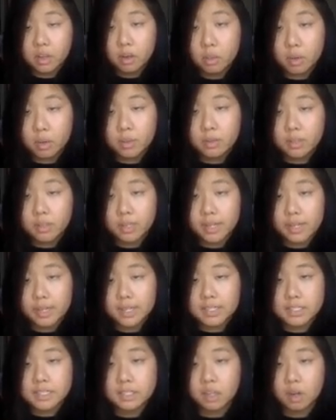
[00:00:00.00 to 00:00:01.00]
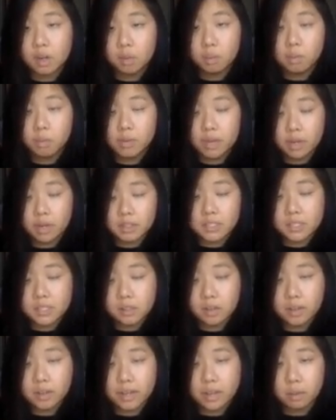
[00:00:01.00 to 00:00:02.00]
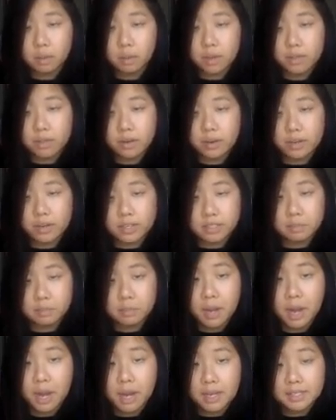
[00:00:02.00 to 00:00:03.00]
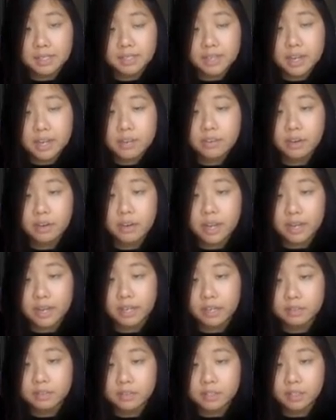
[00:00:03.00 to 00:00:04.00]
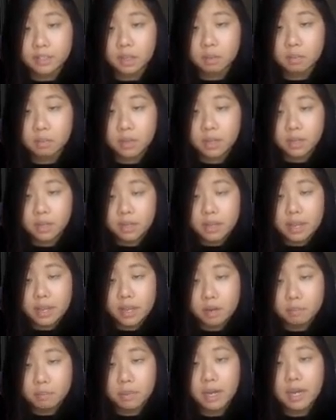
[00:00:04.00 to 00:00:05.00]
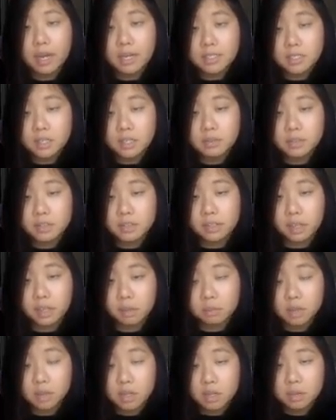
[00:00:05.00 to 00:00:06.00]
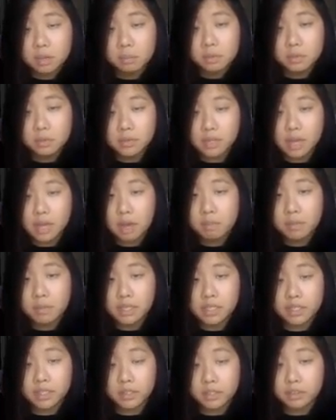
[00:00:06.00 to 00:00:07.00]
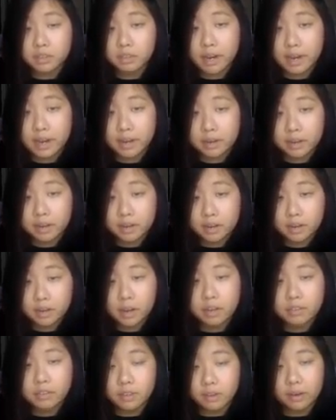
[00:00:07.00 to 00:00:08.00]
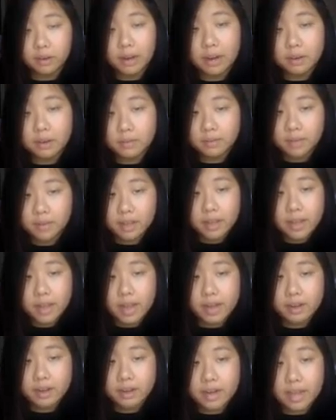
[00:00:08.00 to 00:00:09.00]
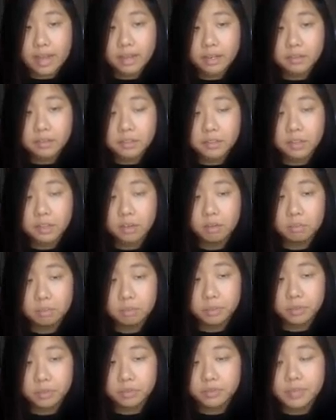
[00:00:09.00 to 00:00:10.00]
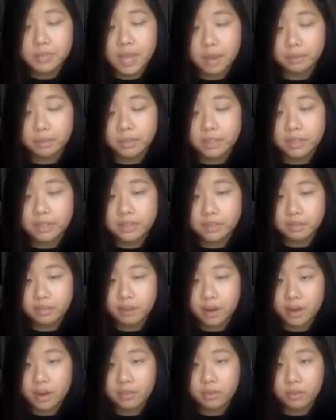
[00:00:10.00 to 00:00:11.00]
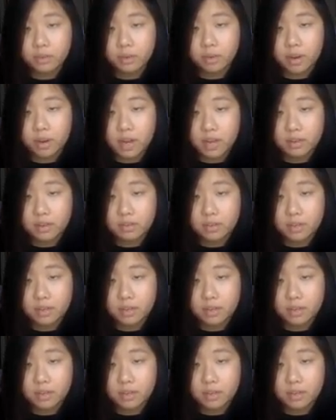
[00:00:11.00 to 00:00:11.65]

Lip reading: When we're looking at slope, we also look at whether it is a positive or negative slope. And a positive slope moves up and to the right of a graph, and a negative slope moves down and to the right of a graph.